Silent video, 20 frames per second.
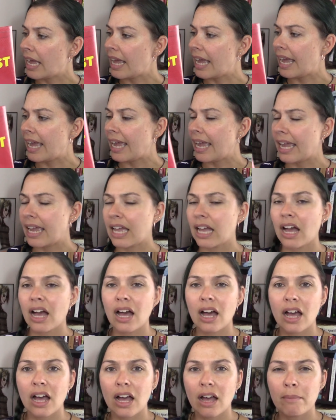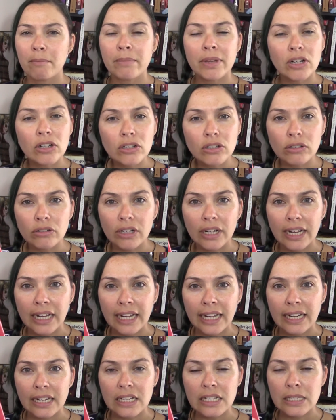a uh, middle
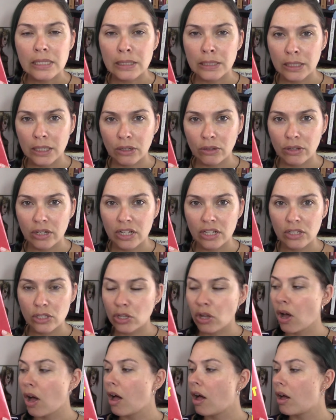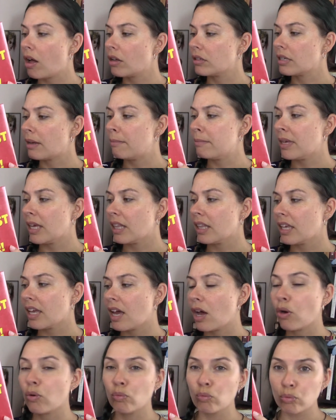grade series called
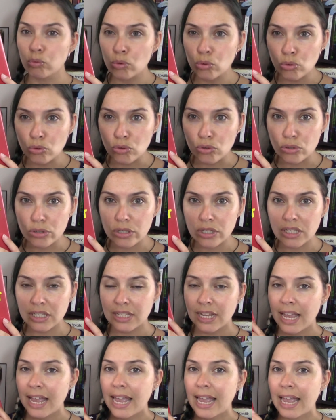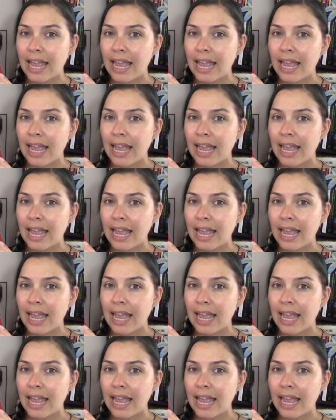Amelia Rules.